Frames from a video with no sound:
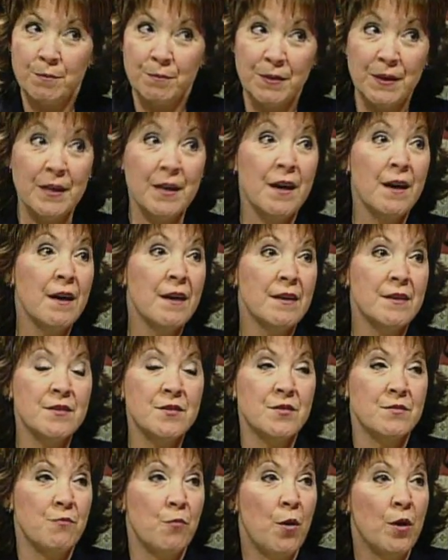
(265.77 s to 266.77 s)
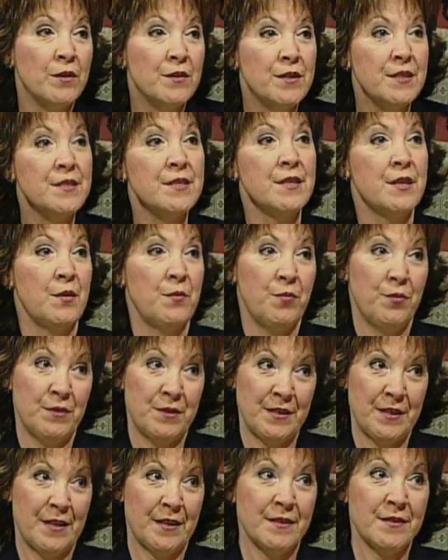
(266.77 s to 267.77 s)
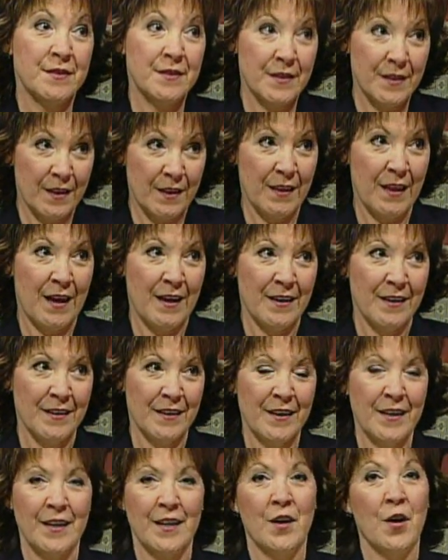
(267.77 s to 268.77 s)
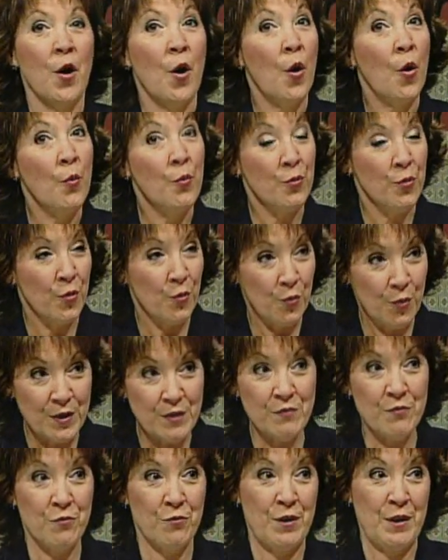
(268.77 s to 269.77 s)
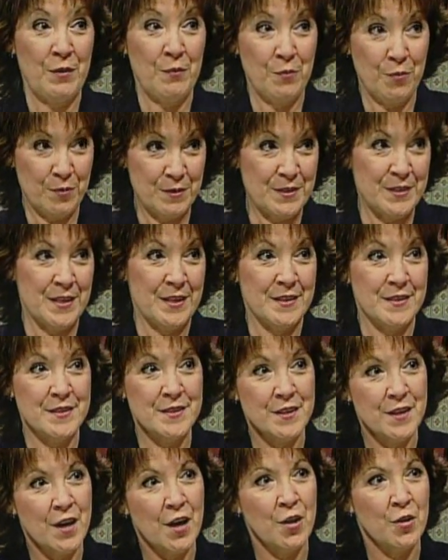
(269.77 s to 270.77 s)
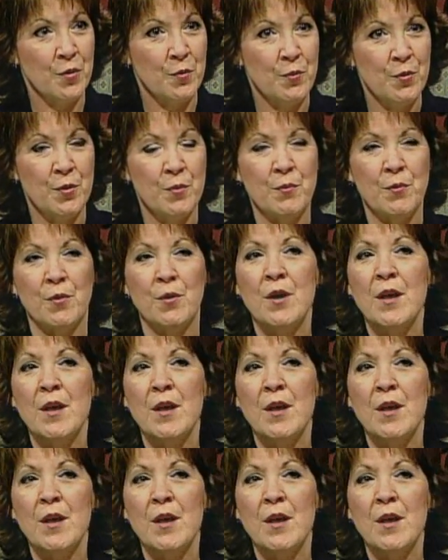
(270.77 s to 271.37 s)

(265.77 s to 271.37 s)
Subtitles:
Because Walt Disney presents The Lion King. Oprah Winfrey presents The Color Purple.